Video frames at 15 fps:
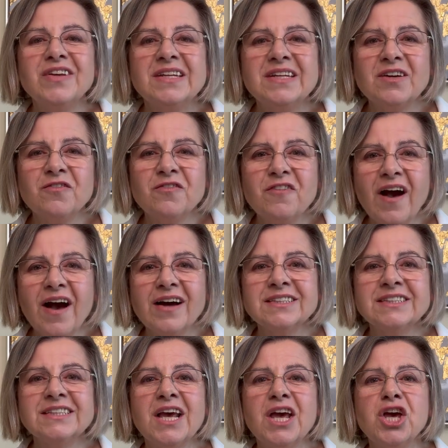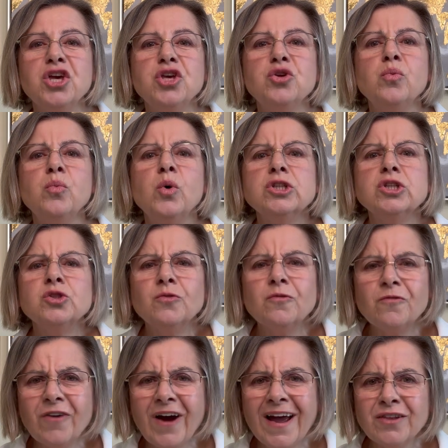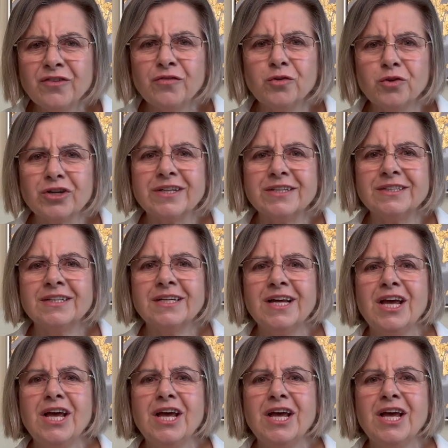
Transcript: it affects, you want to fight for it.